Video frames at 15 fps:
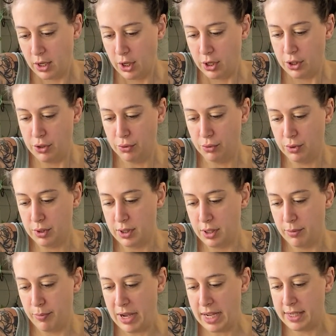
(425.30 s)
Jules,
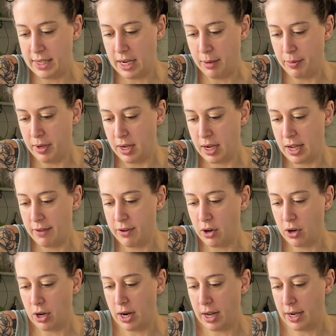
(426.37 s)
bad typing. I have an
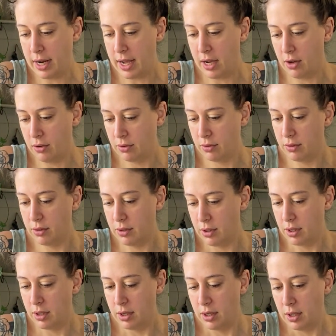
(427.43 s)
RA now.
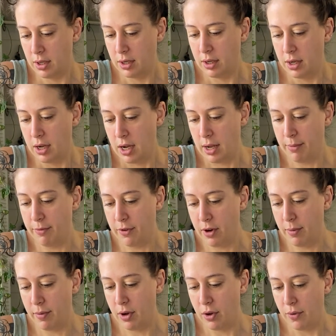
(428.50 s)
I'm
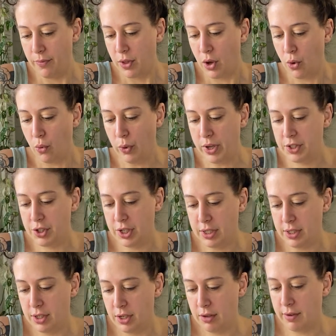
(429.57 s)
from
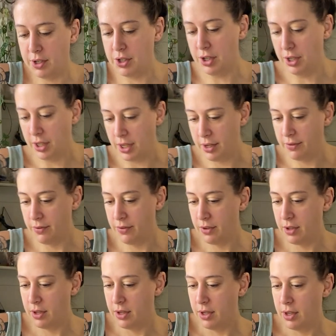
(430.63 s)
Westchester originally,
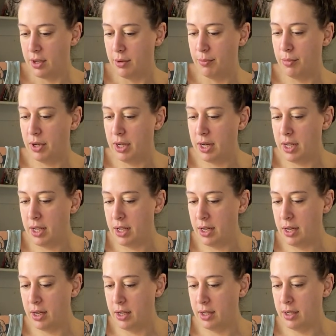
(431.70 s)
but
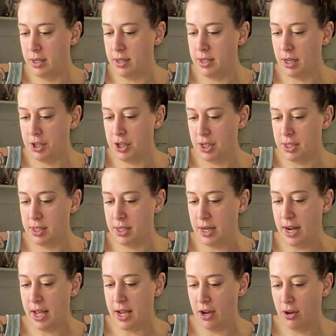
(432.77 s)
in Dutchess
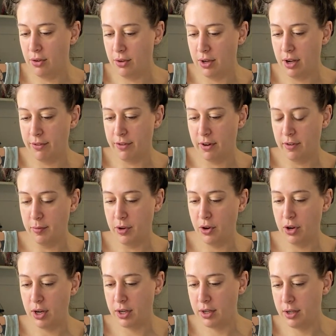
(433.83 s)
now, not far from New
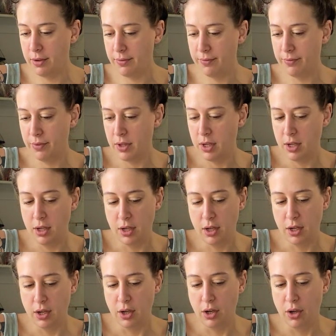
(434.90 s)
York.
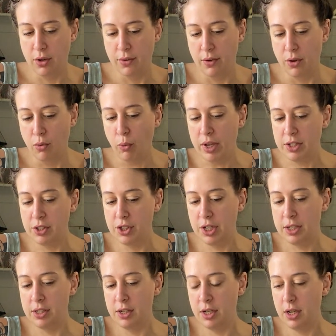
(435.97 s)

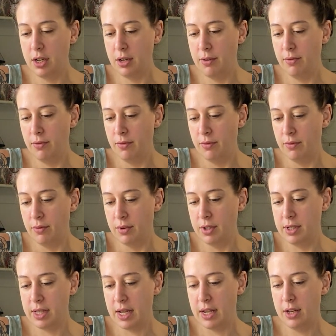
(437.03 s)
Westchester,
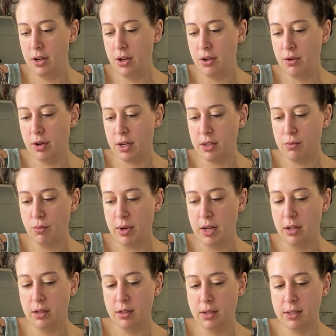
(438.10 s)
is that in New York as
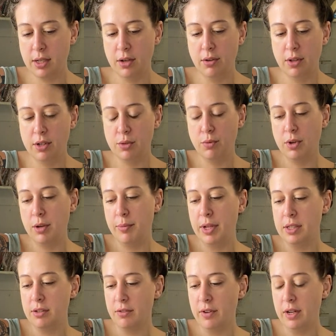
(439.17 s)
well? Because I know there's one in
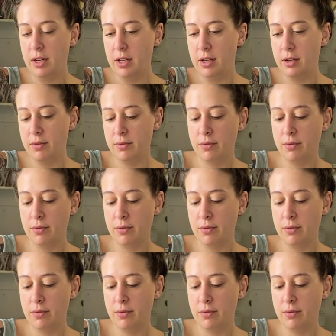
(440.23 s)
Pennsylvania.